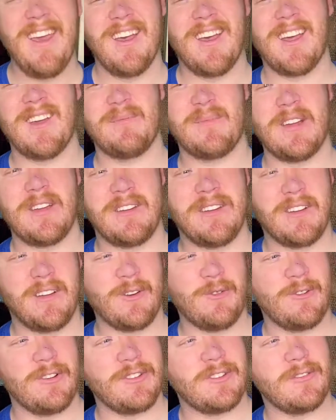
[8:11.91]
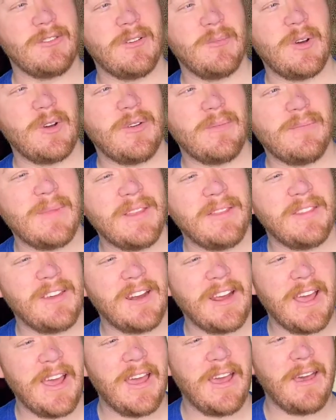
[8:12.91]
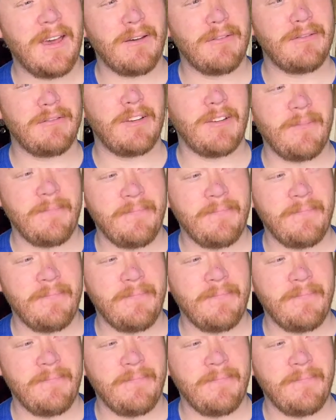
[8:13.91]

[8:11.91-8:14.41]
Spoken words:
I had my Dakotas for about a month and a half.